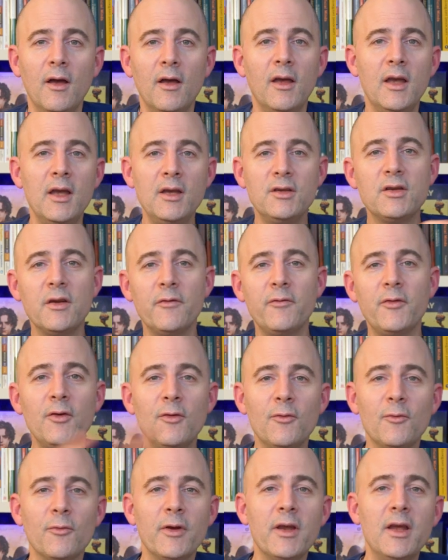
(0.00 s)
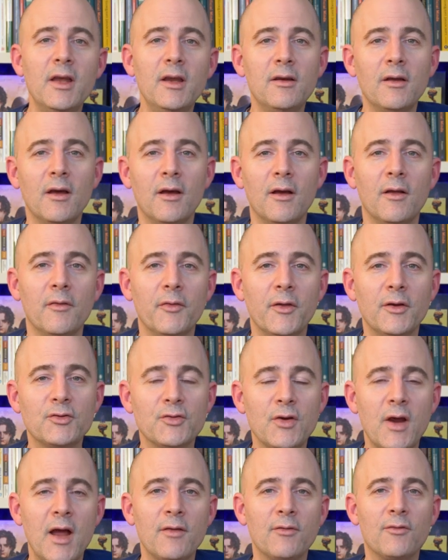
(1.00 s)
each of you read the
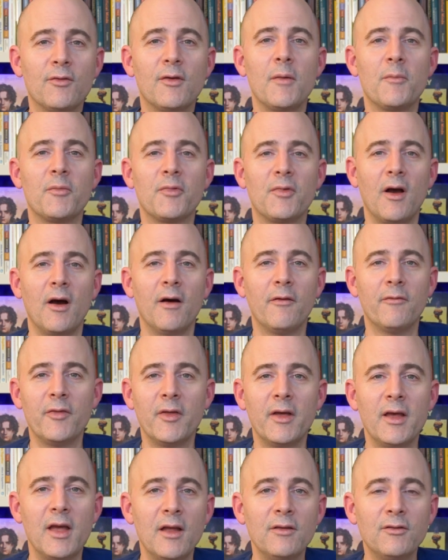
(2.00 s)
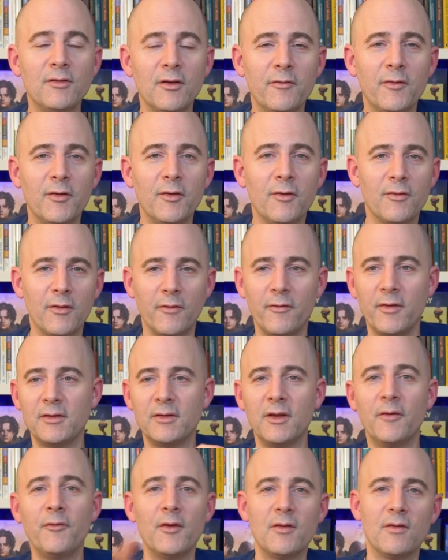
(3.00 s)
transcripts of the interviews of a
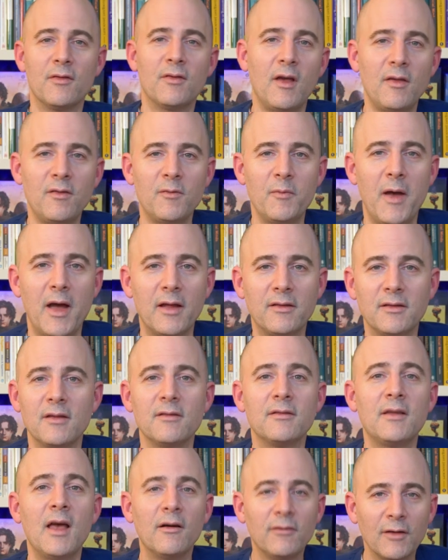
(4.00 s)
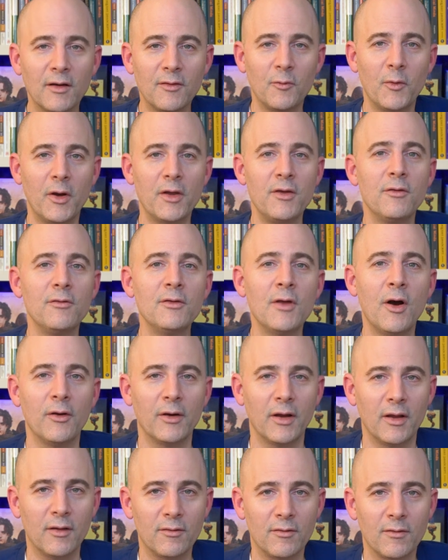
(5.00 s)
different suspect and tell us what you
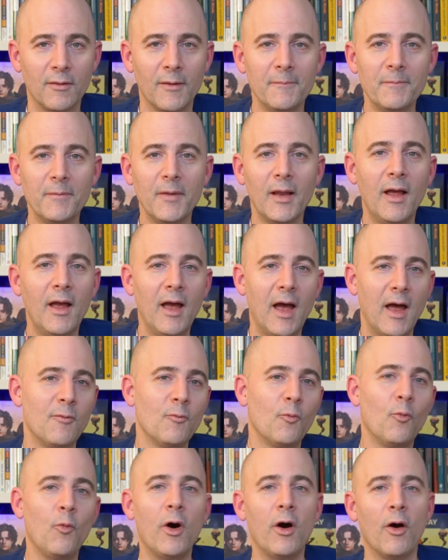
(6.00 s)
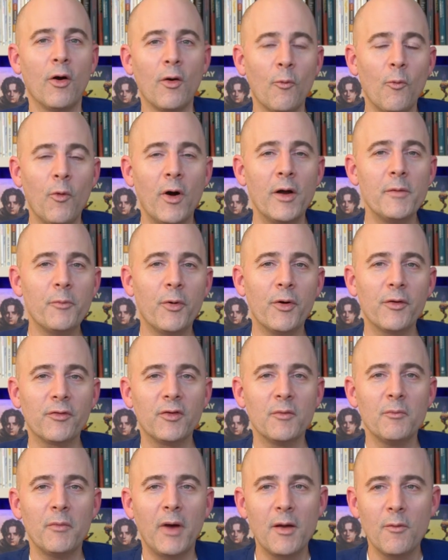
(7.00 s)
notice. Or one
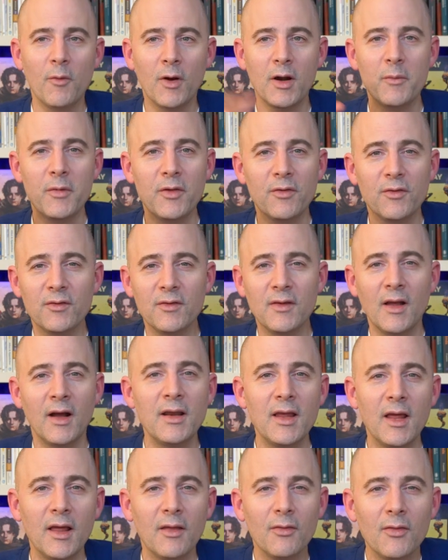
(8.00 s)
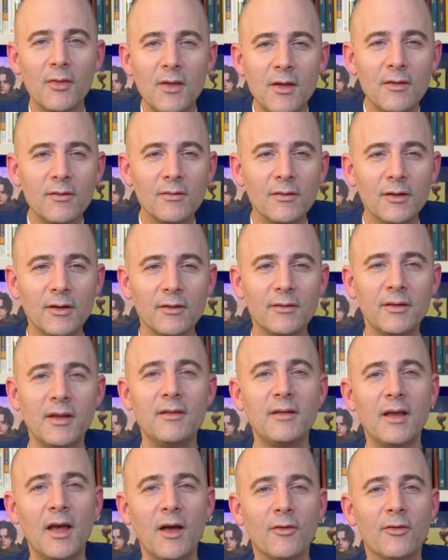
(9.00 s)
person might want to be studying these little
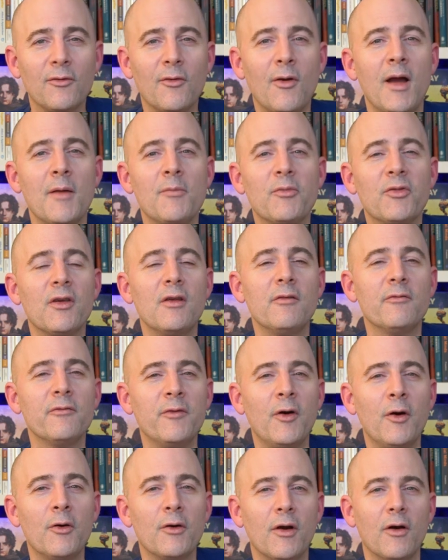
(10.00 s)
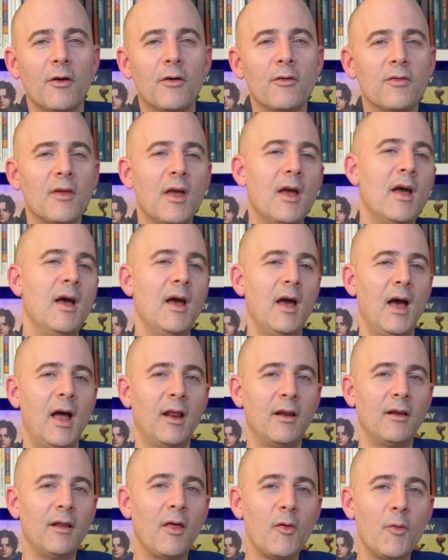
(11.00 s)
details, crime scene photos, and
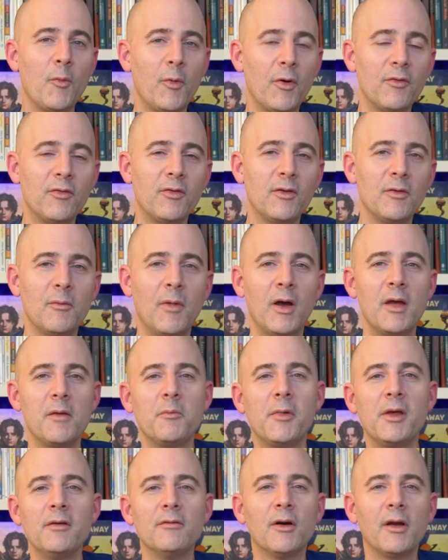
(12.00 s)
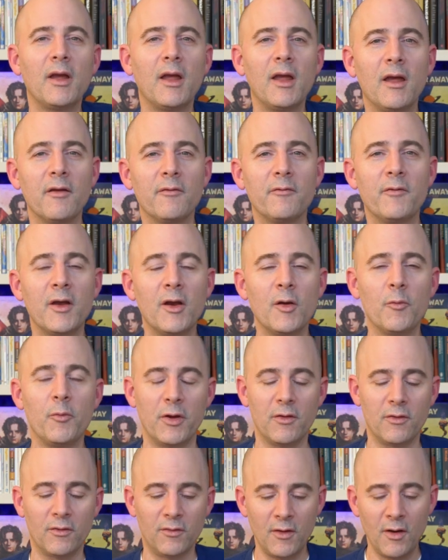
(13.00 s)
another person might be looking at
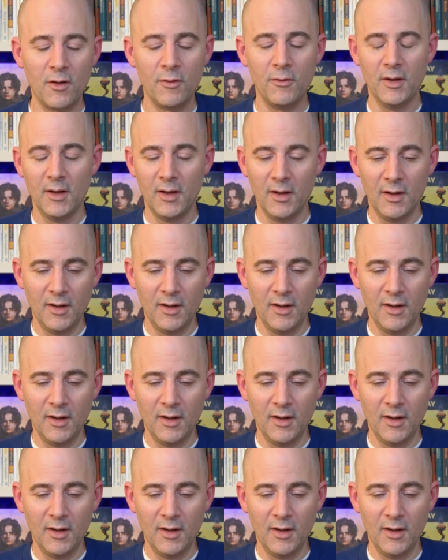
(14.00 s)
fingerprints. So